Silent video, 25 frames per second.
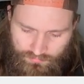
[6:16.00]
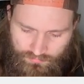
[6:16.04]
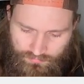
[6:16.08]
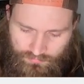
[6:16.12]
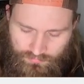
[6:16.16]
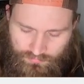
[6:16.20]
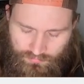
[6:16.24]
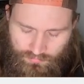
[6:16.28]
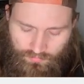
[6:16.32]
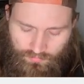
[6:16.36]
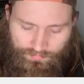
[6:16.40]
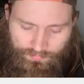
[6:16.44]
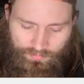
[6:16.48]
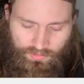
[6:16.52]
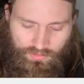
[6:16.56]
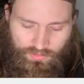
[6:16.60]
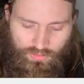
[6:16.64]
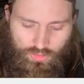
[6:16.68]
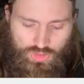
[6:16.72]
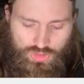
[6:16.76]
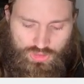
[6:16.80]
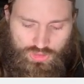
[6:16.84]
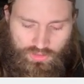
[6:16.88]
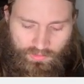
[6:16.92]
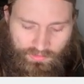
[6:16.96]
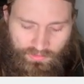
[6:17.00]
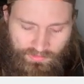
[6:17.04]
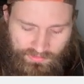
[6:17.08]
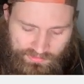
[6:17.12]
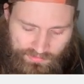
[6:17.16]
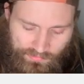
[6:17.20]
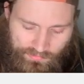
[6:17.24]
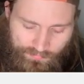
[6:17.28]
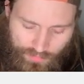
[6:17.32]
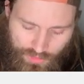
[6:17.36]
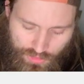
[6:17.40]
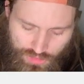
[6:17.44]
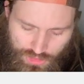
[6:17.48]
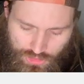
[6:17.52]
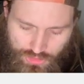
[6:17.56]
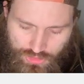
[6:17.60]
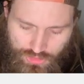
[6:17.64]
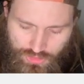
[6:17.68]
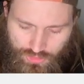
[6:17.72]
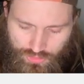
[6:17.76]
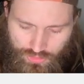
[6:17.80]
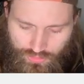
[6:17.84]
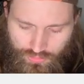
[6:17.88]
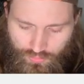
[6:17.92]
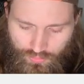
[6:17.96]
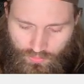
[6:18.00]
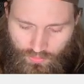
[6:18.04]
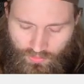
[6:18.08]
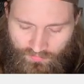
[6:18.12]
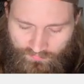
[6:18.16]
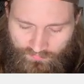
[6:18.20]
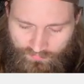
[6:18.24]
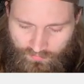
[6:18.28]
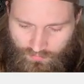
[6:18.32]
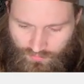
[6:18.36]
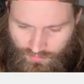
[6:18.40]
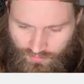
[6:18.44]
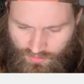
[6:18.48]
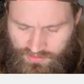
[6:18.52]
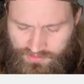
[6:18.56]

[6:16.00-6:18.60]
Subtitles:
I mean, or so like submissions or whatever. Let's